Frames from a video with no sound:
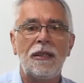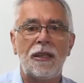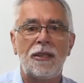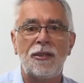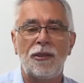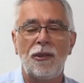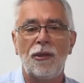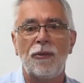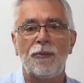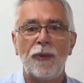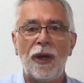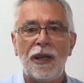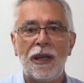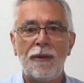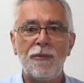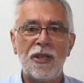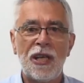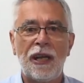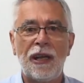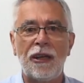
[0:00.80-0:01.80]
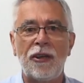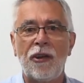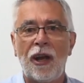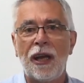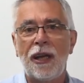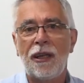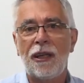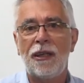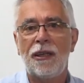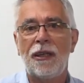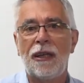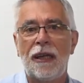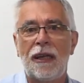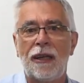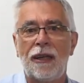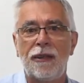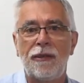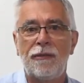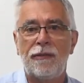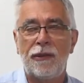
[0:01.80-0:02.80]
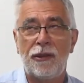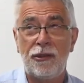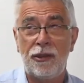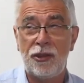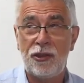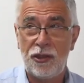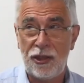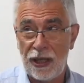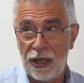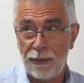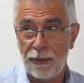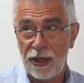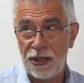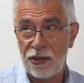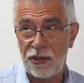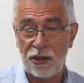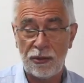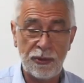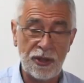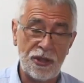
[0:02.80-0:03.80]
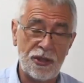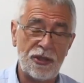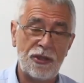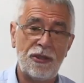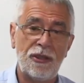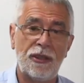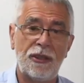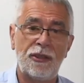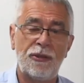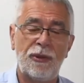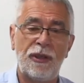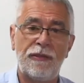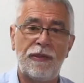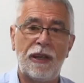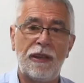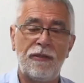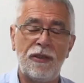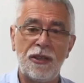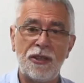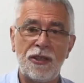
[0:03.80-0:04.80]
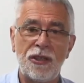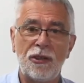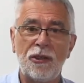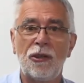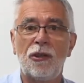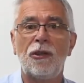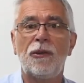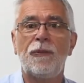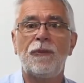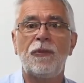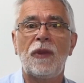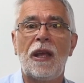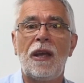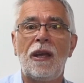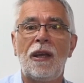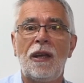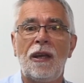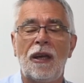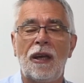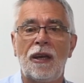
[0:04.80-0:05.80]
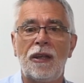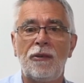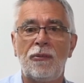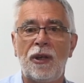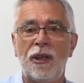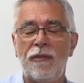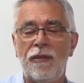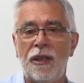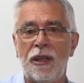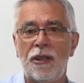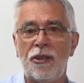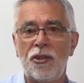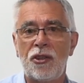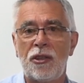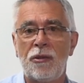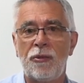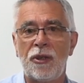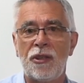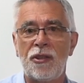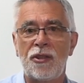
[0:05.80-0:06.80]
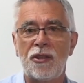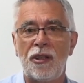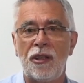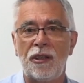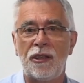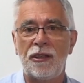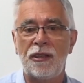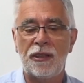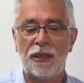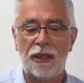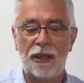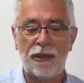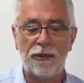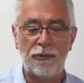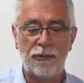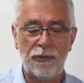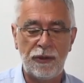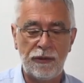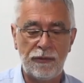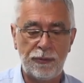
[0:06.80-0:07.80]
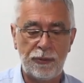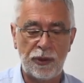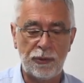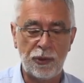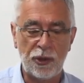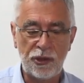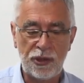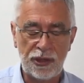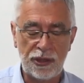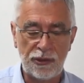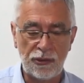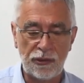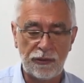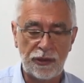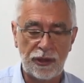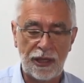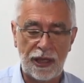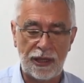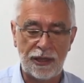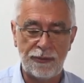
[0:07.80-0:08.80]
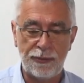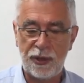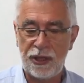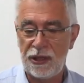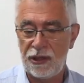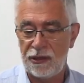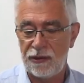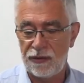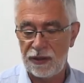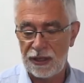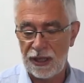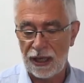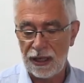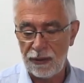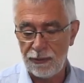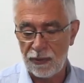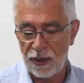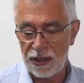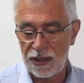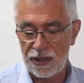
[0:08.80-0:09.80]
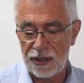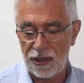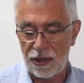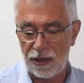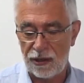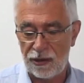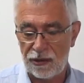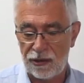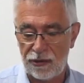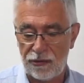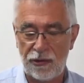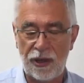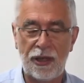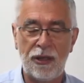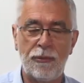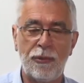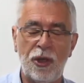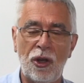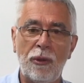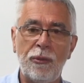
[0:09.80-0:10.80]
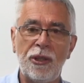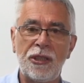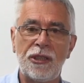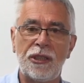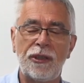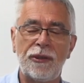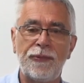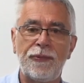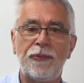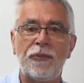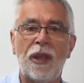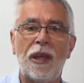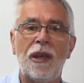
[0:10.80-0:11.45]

Yes, hello. My name is Eric Gregg. I funded GM Instruments 25 years ago, and one of the instruments that we've promoted over that period of time is our Rhinomanometer.